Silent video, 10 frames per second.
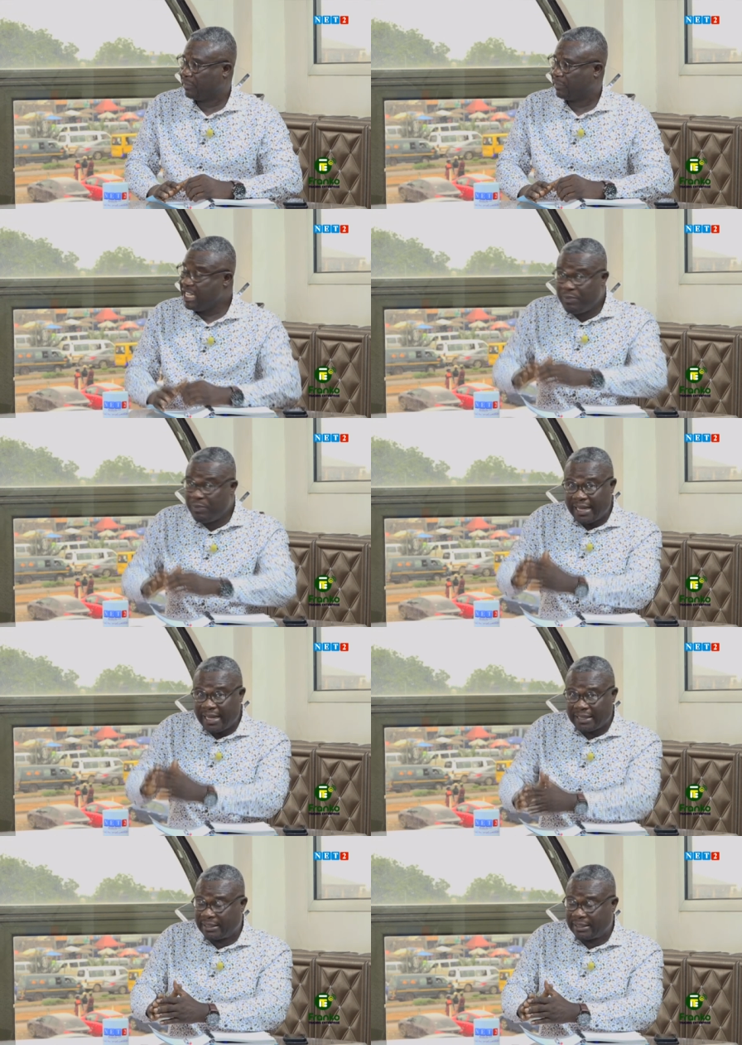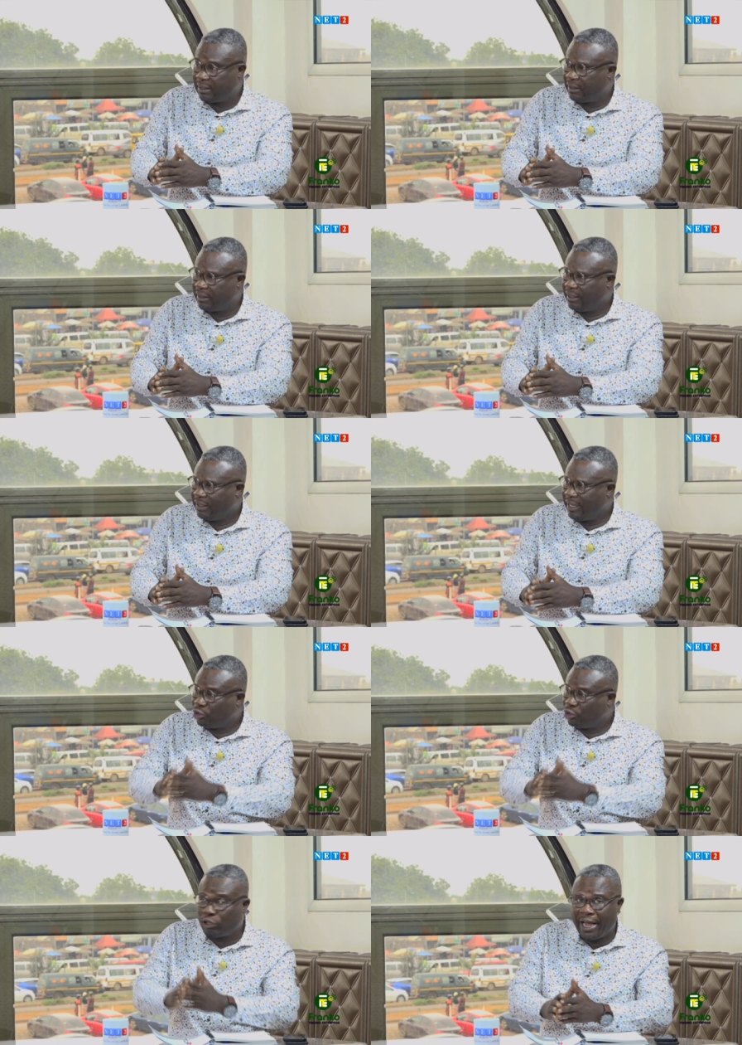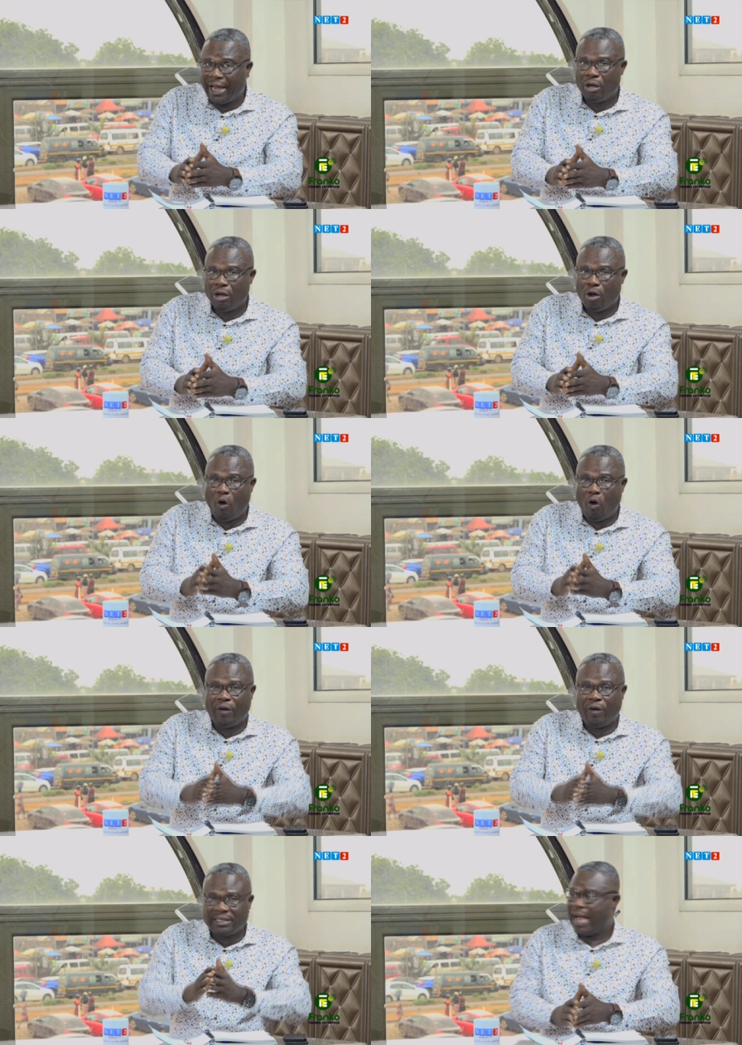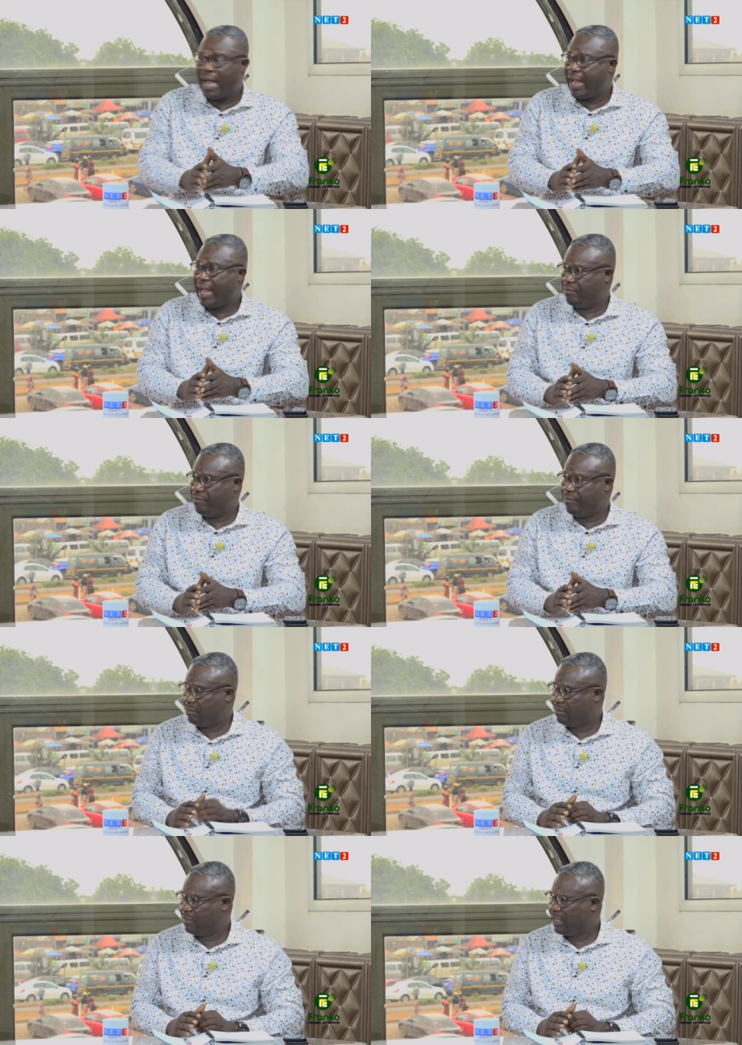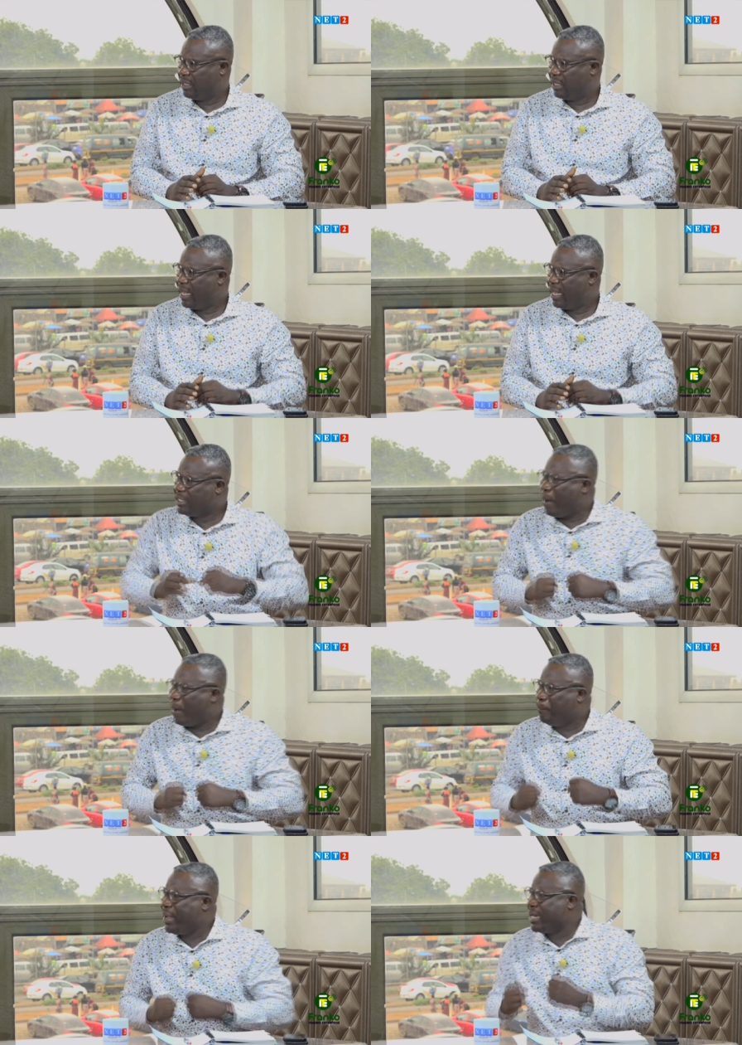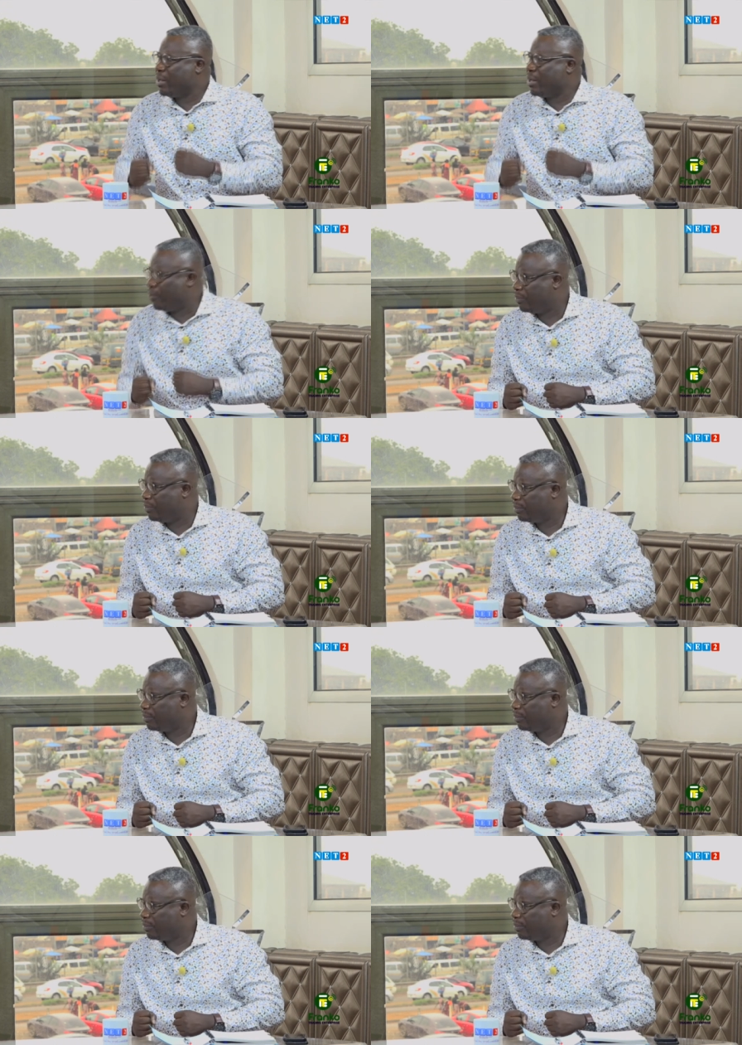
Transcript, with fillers: He's been tested and tried over time. And you are being home.